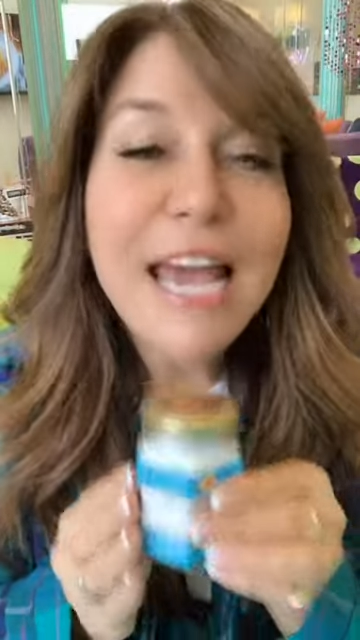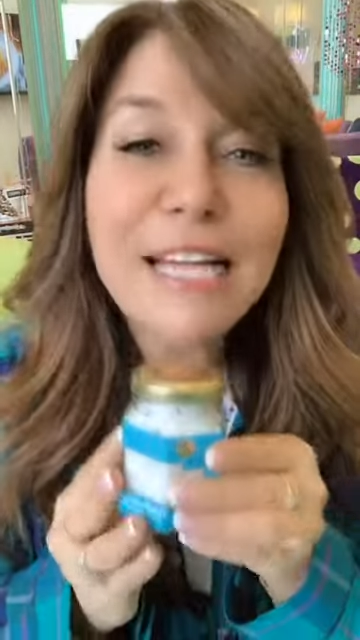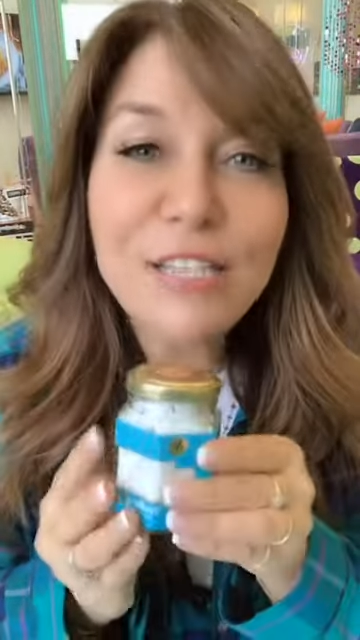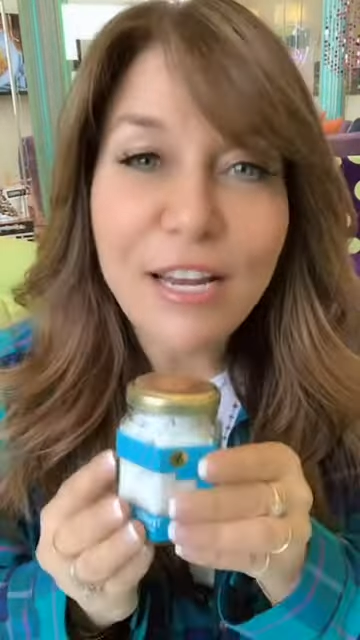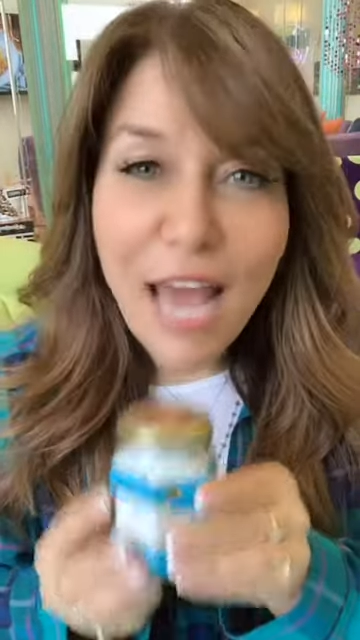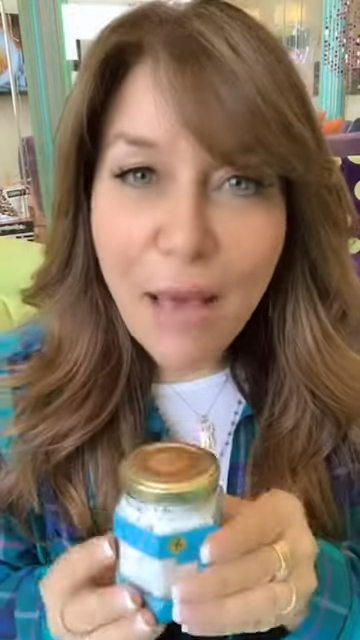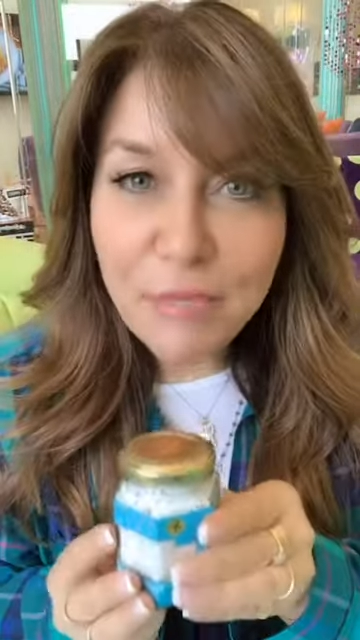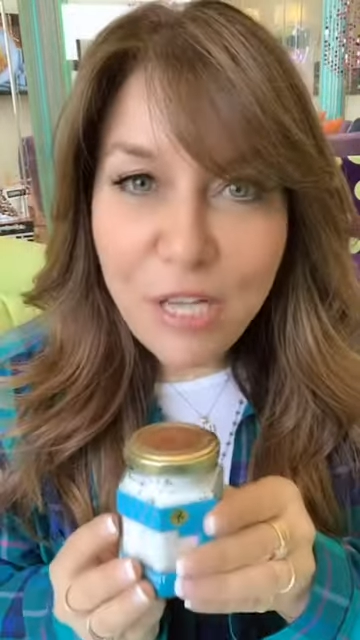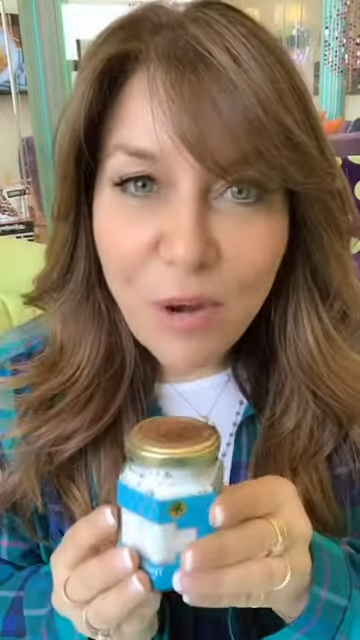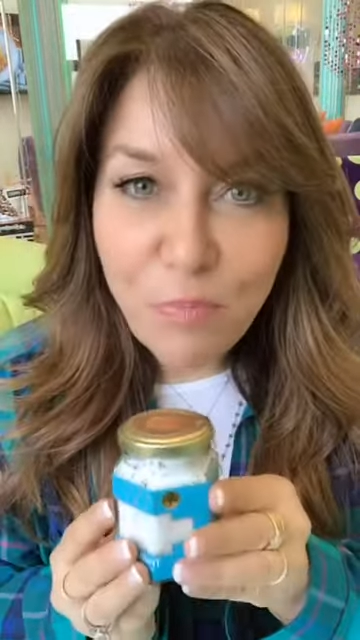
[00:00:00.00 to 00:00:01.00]
It's on
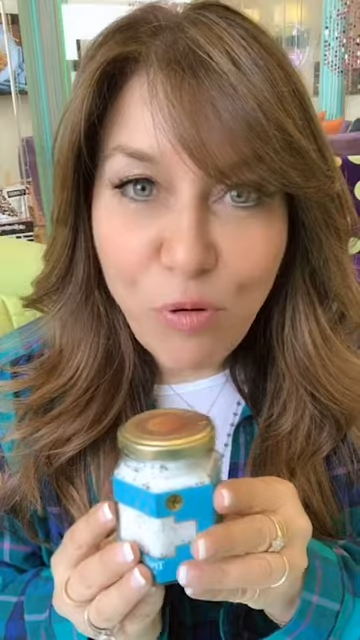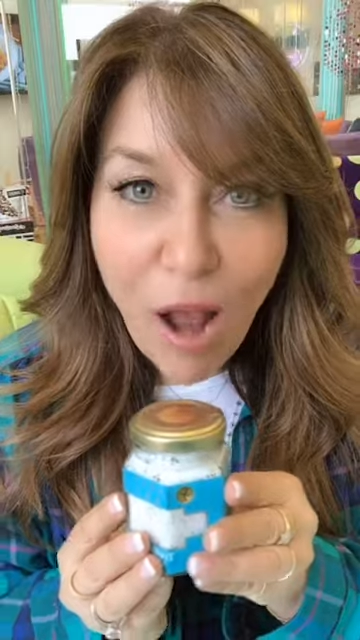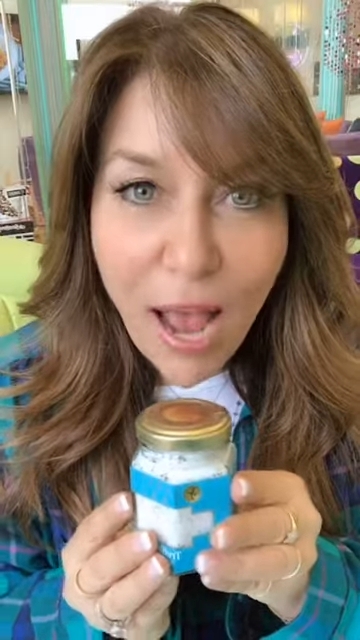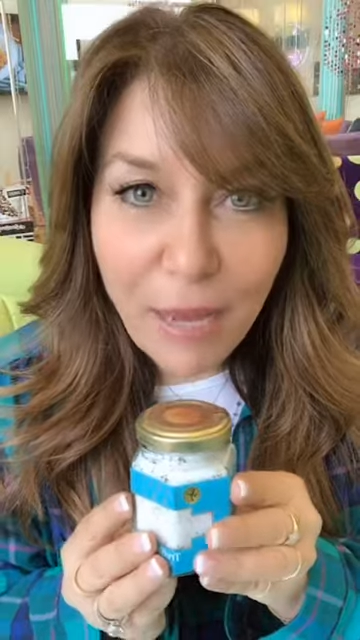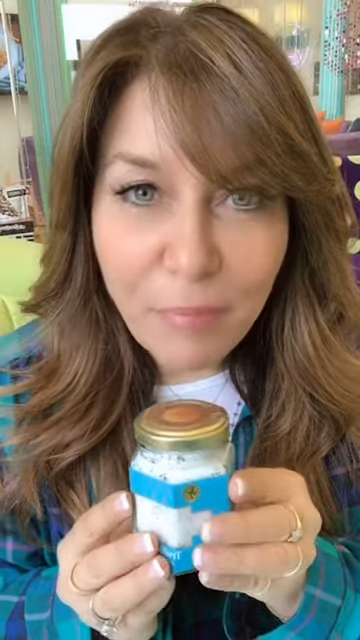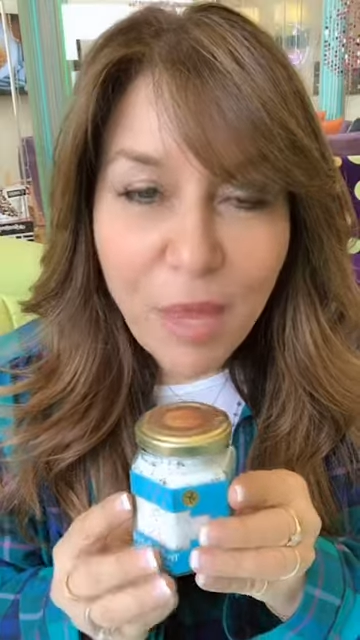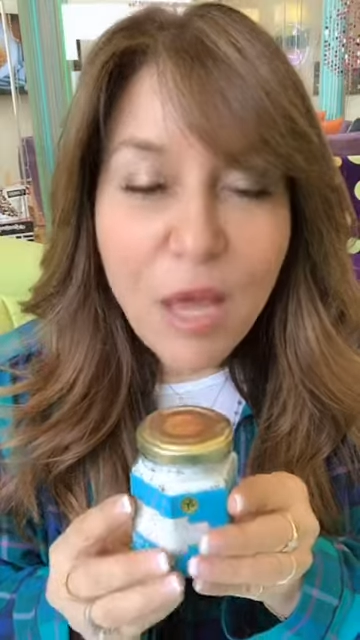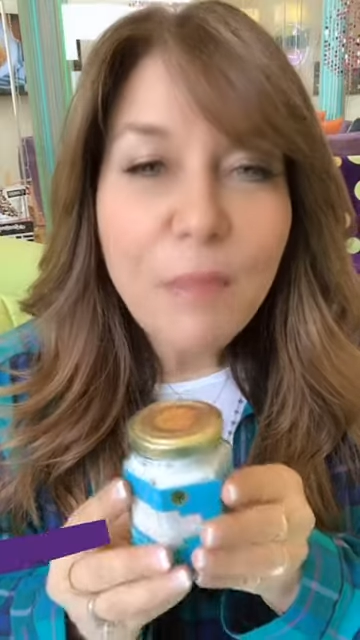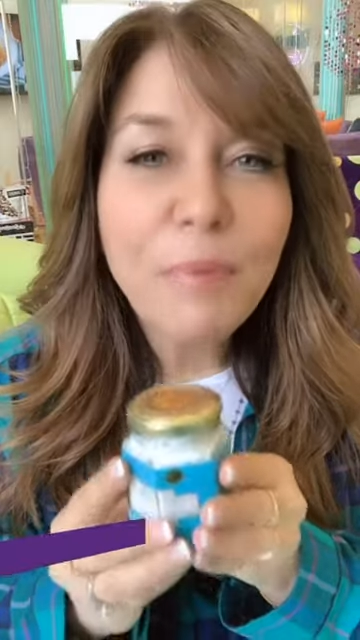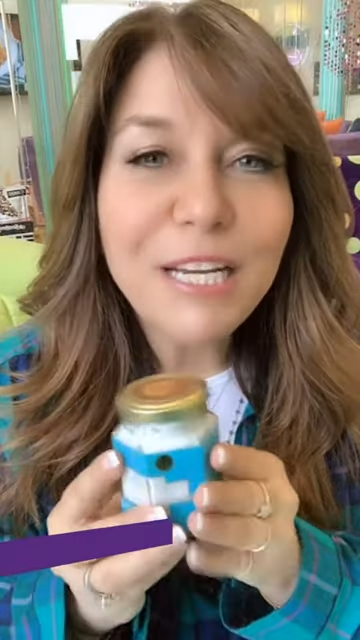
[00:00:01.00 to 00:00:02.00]
Amazon Prime,
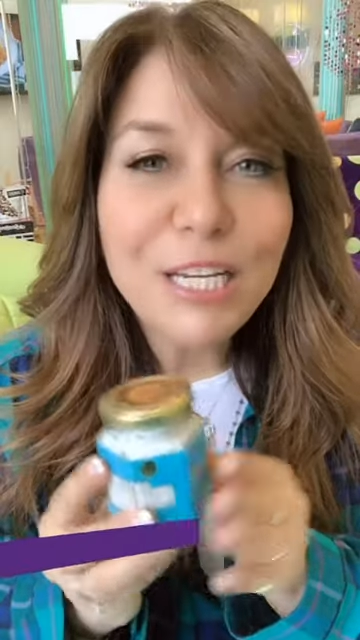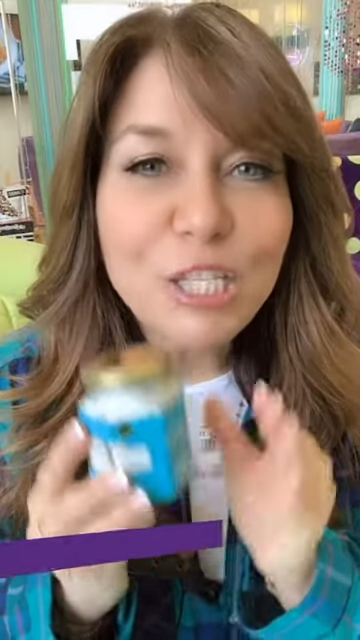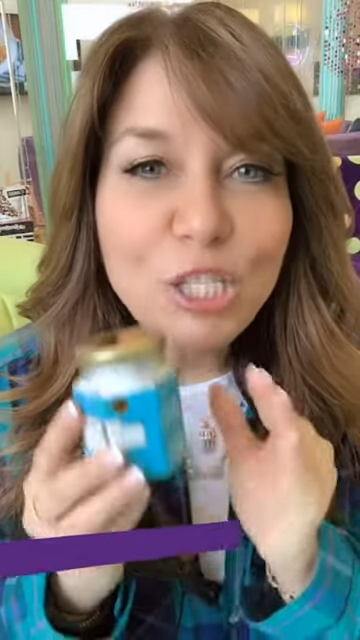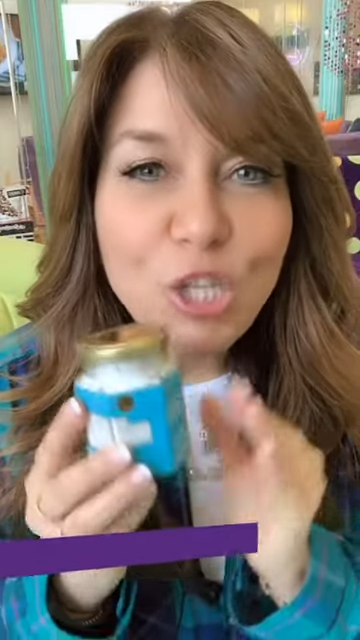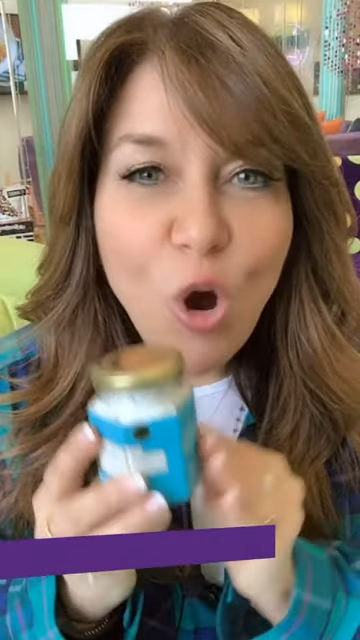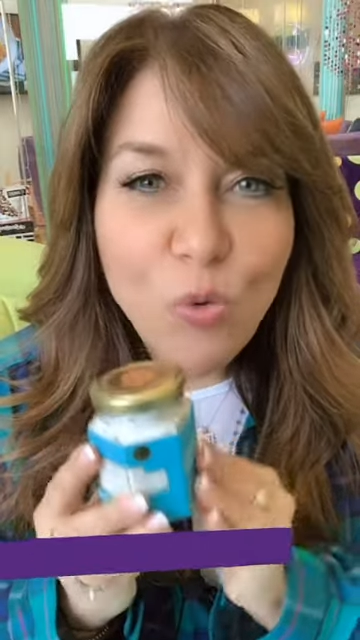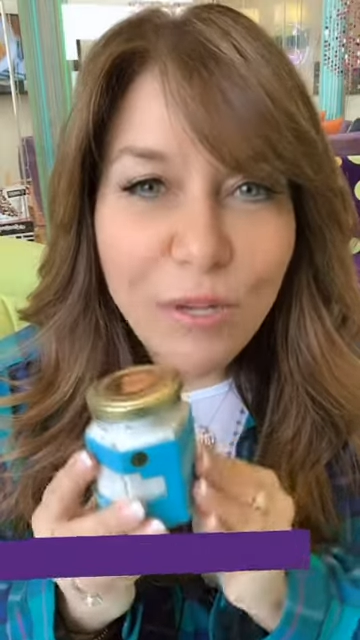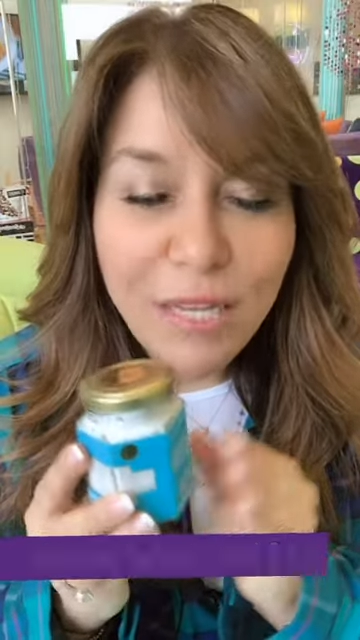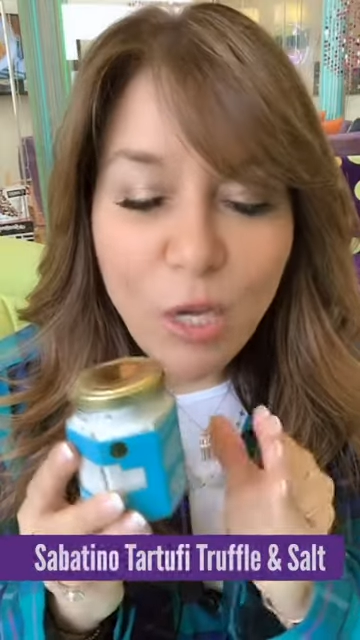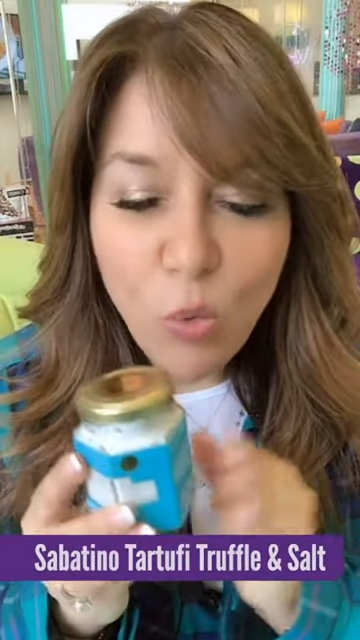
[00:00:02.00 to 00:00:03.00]
but it is
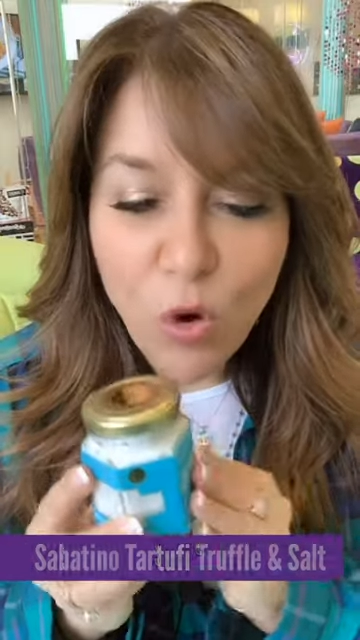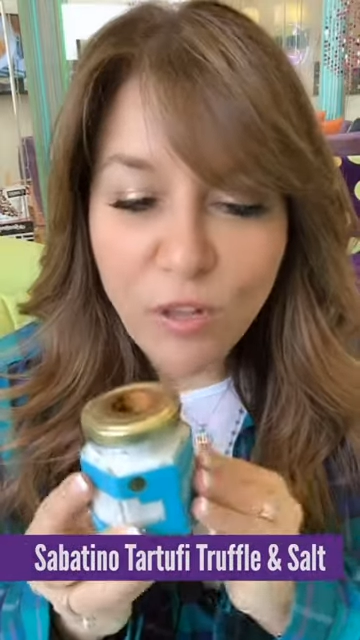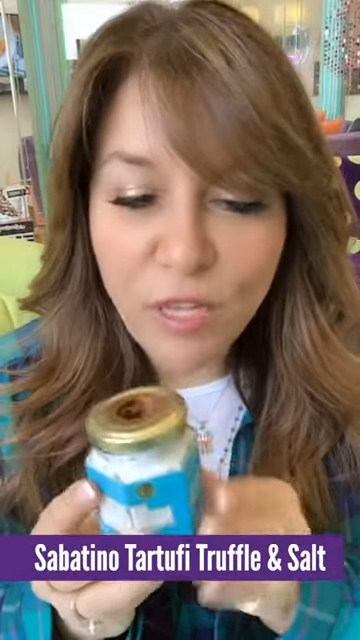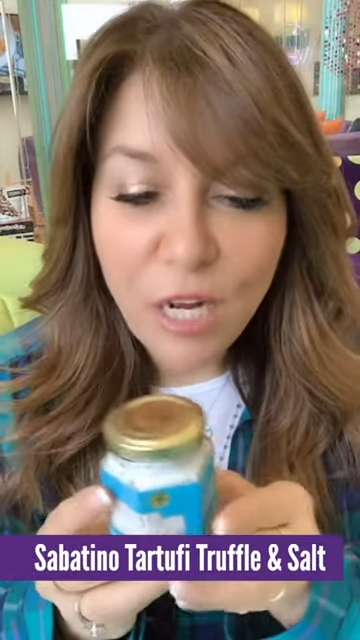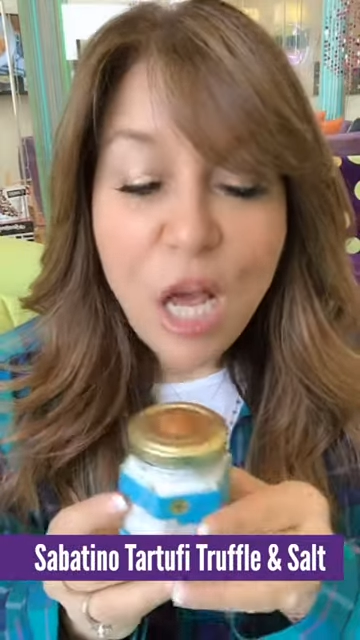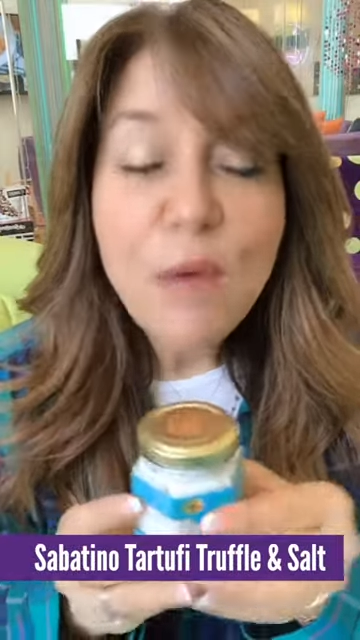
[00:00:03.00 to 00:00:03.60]
totally worth it